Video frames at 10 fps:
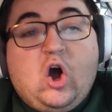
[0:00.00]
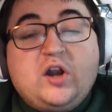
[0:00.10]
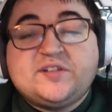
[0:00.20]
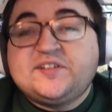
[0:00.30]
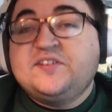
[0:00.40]

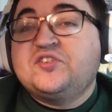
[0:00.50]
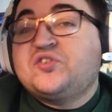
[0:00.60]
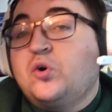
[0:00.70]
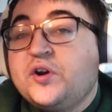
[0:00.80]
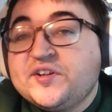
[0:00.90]
Honestly, the
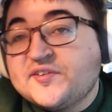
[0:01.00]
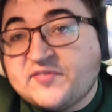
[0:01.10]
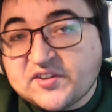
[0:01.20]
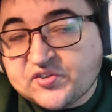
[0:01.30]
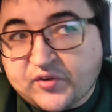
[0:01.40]
stories
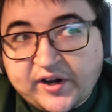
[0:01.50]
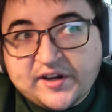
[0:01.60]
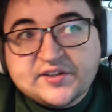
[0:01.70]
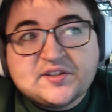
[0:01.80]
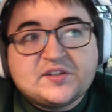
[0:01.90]
of this
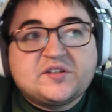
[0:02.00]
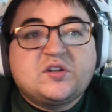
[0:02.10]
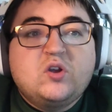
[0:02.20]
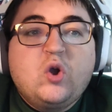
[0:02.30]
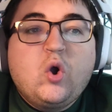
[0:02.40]

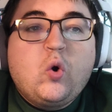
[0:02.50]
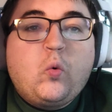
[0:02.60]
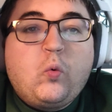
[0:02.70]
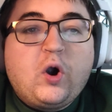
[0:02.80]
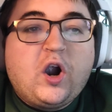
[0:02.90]
race
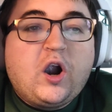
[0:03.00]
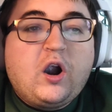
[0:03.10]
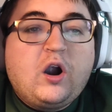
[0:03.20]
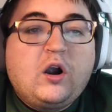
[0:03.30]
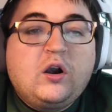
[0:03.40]

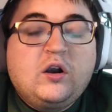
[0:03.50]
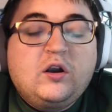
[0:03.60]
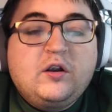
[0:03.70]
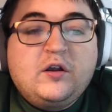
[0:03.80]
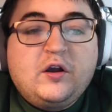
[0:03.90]
were
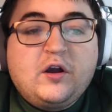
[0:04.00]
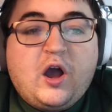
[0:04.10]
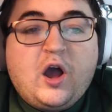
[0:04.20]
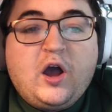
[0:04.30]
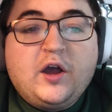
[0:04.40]

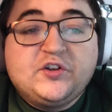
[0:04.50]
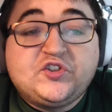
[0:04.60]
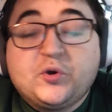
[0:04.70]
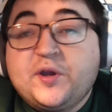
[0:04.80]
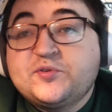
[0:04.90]
uh,
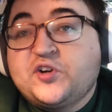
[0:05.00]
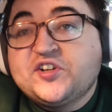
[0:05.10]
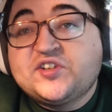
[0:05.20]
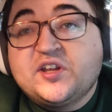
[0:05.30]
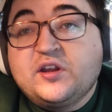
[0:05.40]
Joe Gibbs
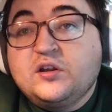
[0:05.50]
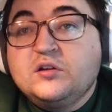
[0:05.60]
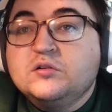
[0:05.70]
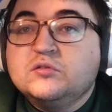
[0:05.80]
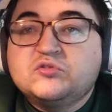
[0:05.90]

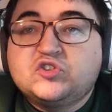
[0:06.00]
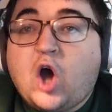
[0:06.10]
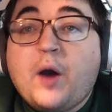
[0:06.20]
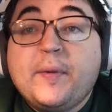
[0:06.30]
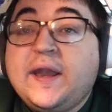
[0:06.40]
Racing
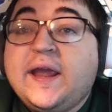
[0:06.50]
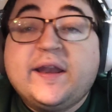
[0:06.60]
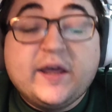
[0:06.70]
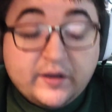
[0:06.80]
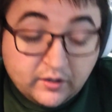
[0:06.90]

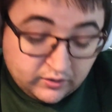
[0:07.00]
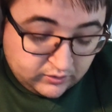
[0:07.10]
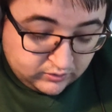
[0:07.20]
dominated